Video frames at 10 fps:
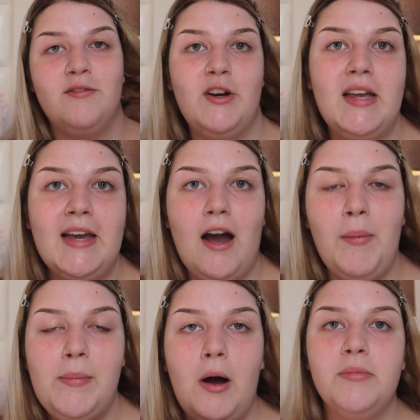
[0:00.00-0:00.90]
freaking out.
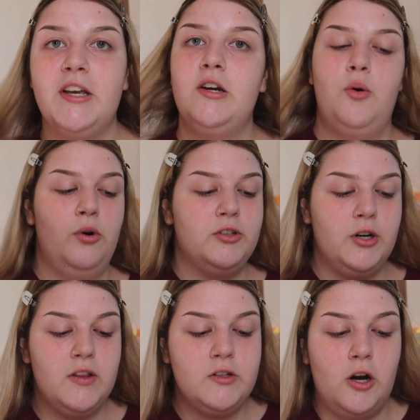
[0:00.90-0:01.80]
My mom's like, you know, we'll just
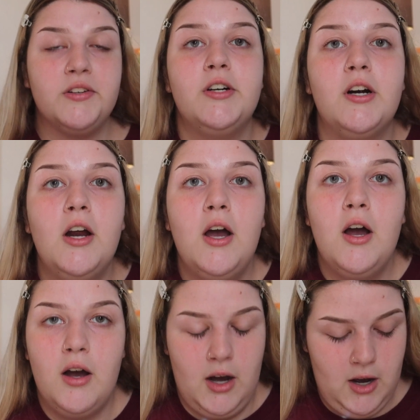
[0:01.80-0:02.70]
go to the doctor.
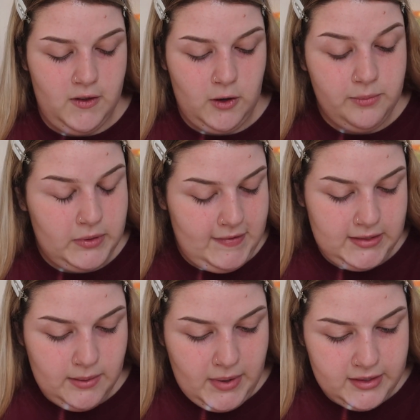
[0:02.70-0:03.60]
They'll give you
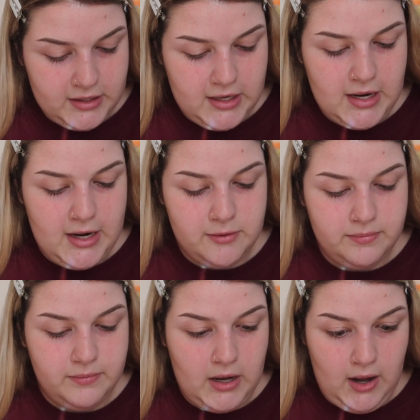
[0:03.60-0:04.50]
some medicine, and
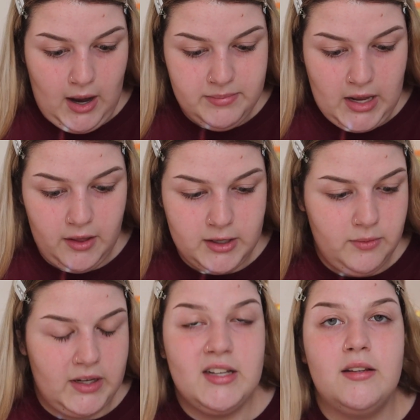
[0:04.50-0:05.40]
I'm telling you,
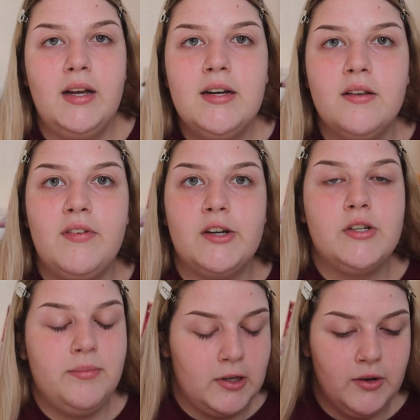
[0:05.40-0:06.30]
like, it's a sinus
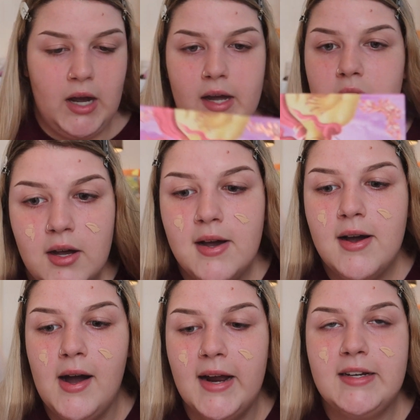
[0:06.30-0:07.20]
infection. I'm like, okay.
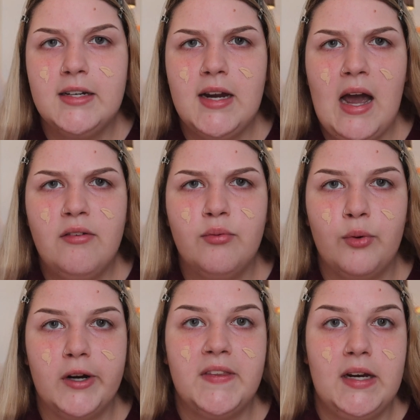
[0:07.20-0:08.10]
I didn't have
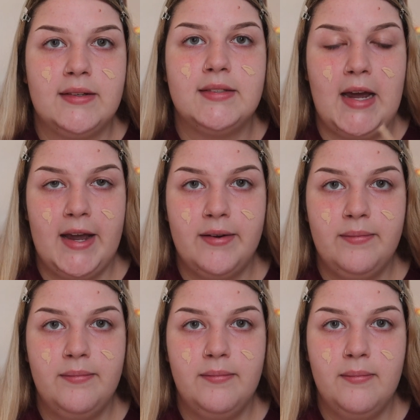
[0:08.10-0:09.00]
work the next day,
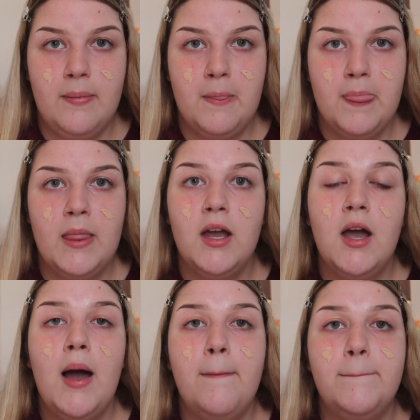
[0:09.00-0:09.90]

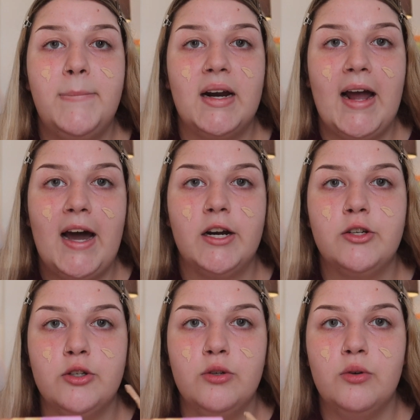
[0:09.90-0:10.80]
but I had to
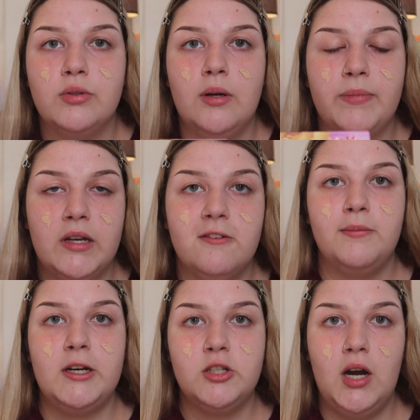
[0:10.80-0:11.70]
do something for
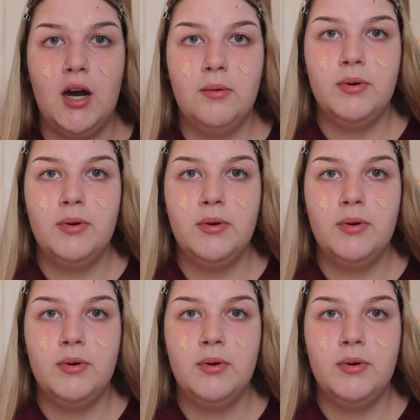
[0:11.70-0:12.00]
my job,